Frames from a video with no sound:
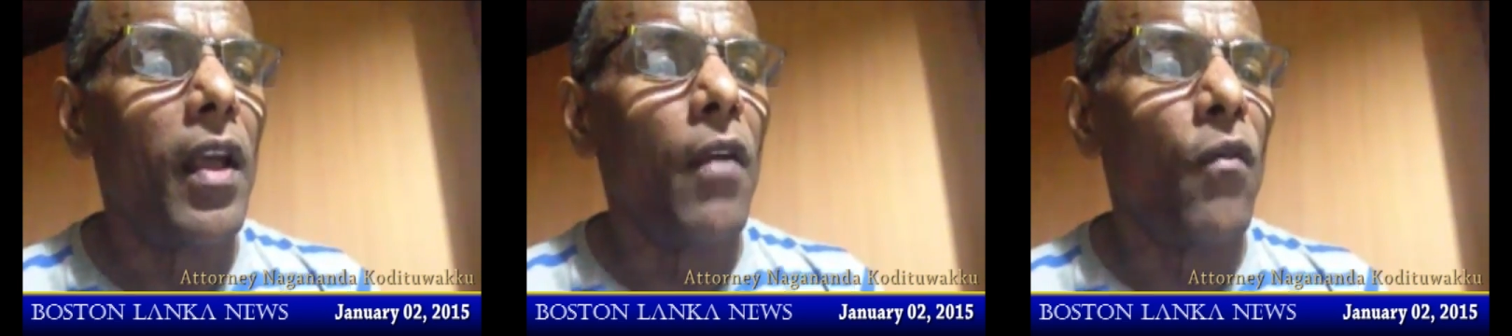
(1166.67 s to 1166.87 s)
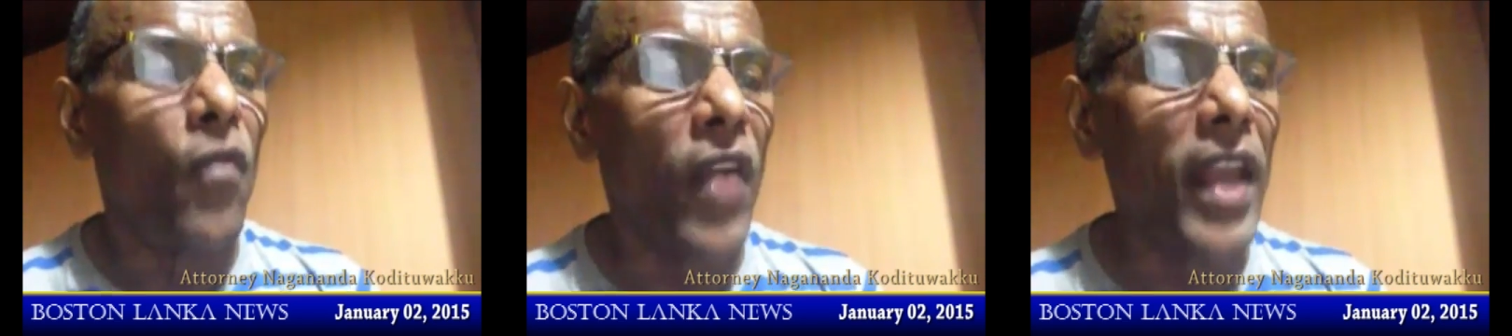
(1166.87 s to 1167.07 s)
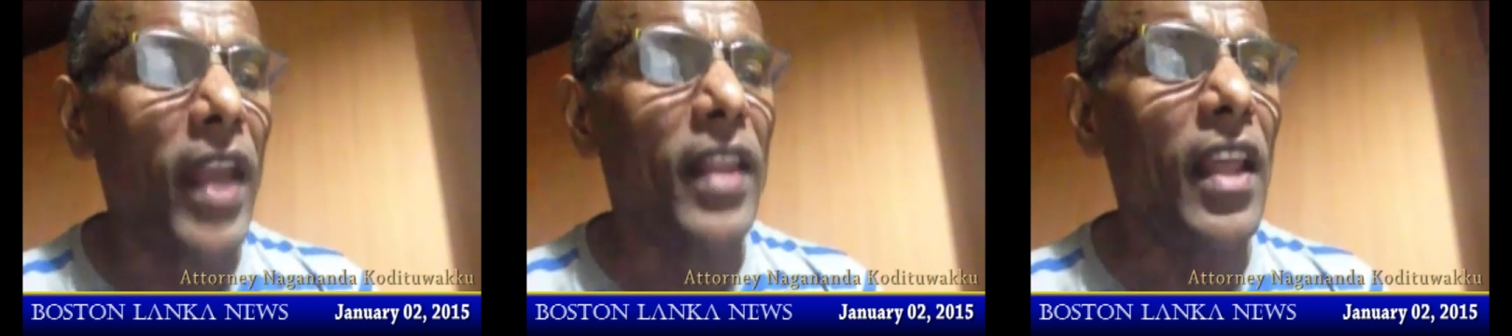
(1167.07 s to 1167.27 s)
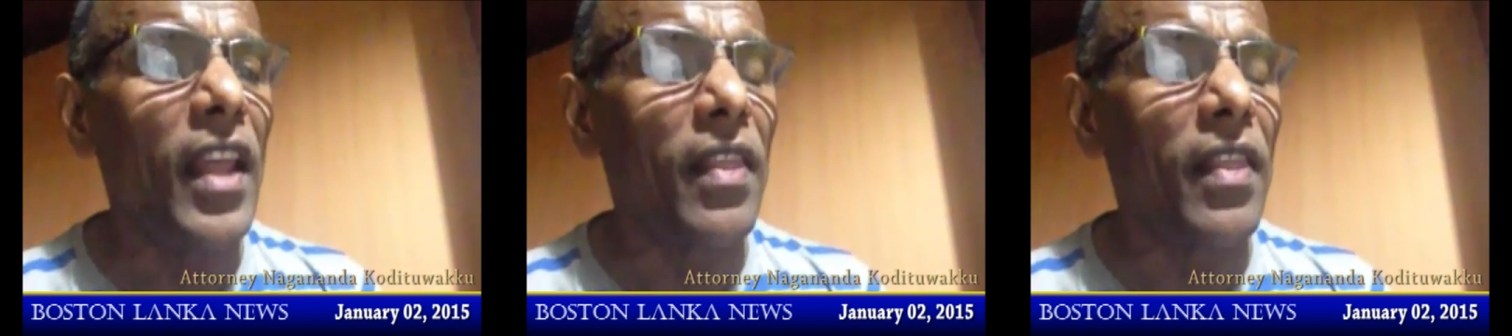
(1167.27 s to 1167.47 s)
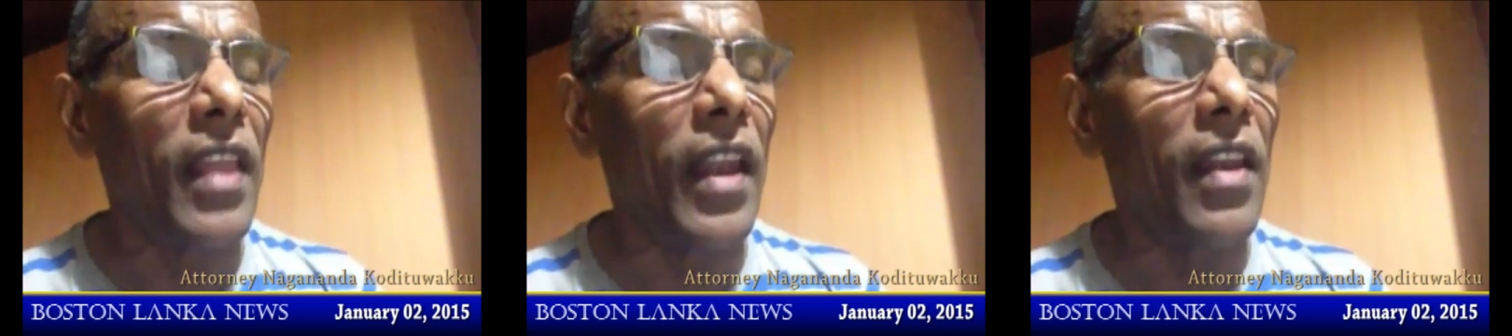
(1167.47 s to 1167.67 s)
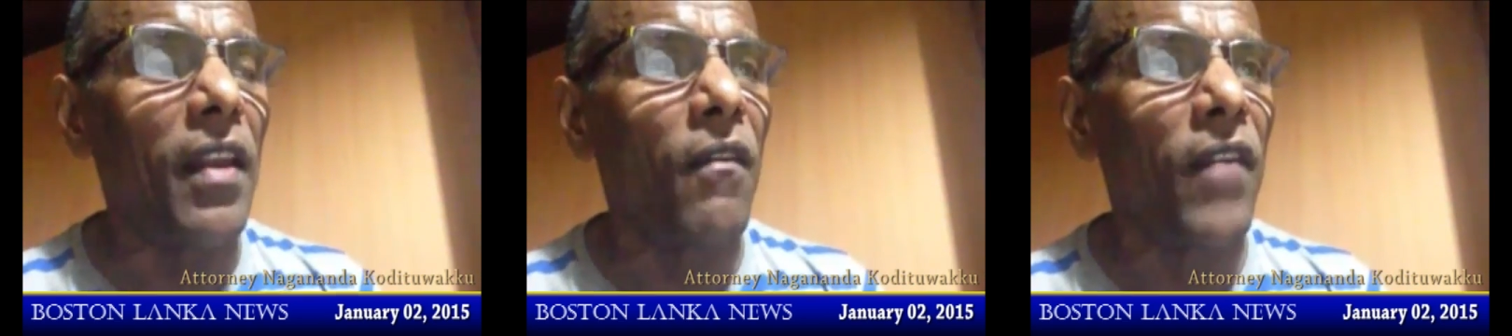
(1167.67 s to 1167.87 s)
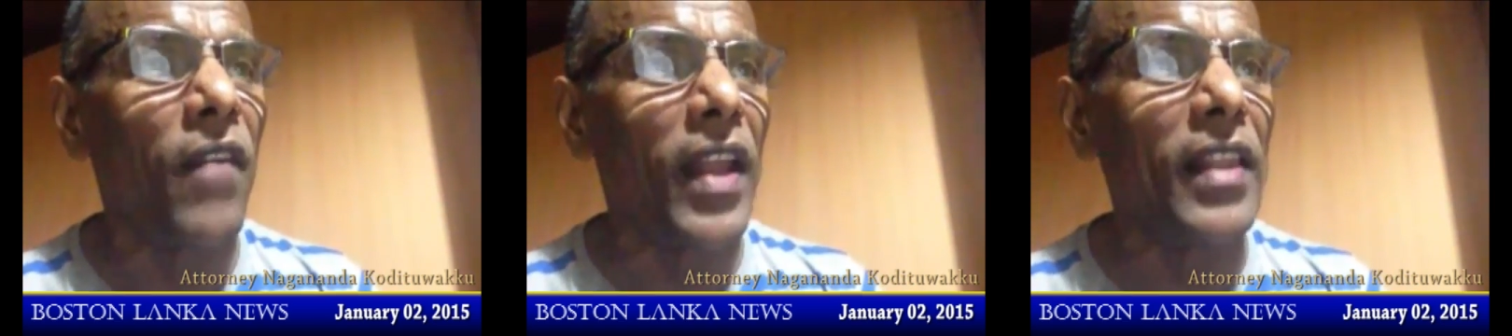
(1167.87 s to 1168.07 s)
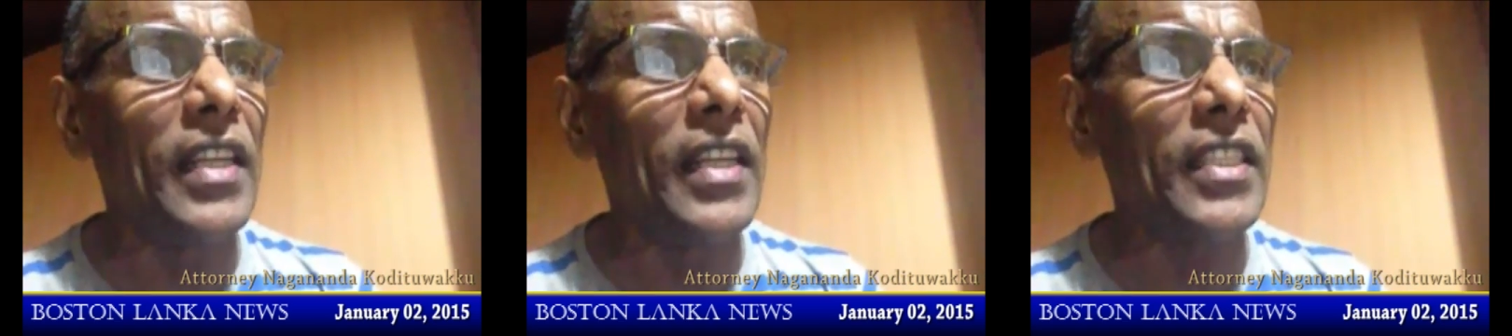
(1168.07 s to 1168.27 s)
When
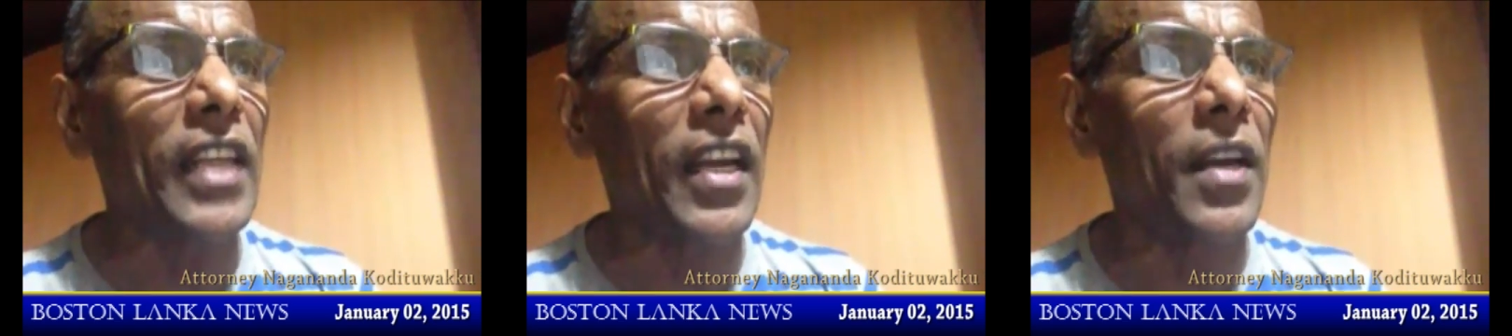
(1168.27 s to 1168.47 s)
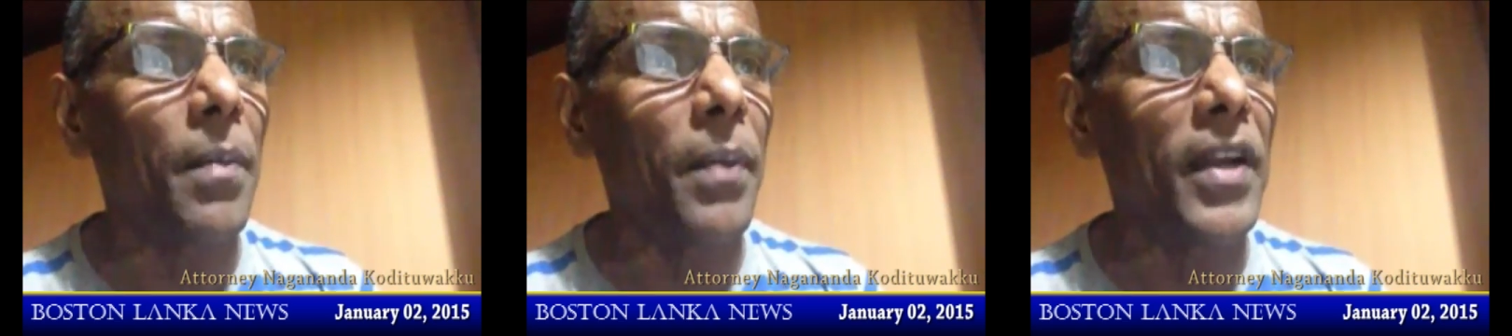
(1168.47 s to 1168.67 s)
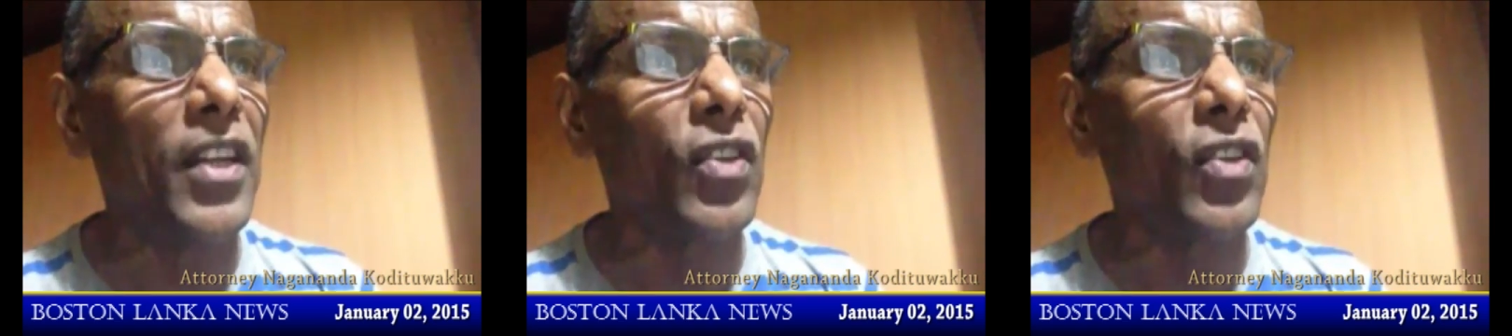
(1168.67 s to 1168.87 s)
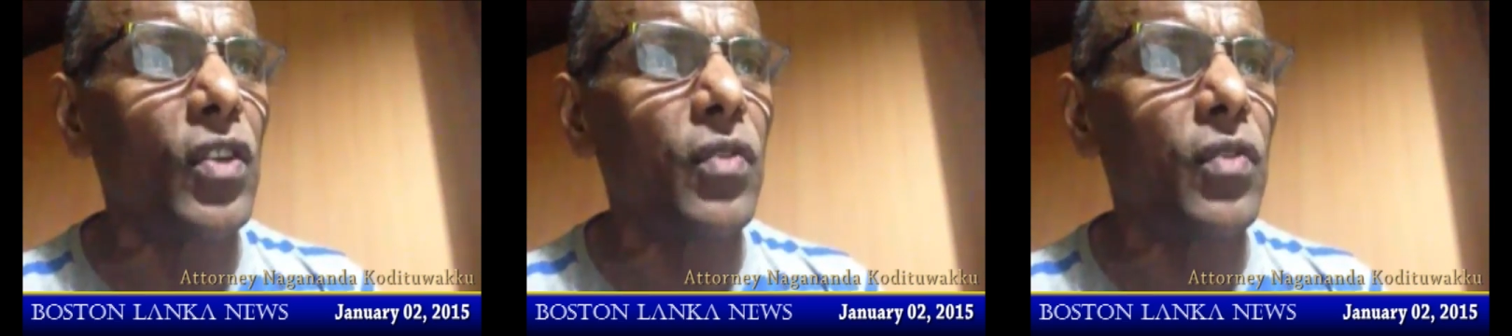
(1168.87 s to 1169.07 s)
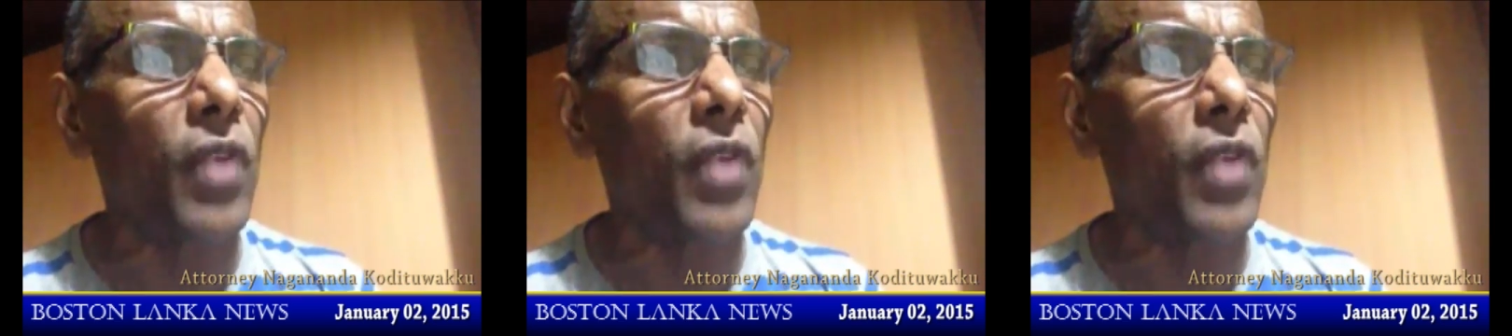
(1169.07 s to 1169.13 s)
the second petition was,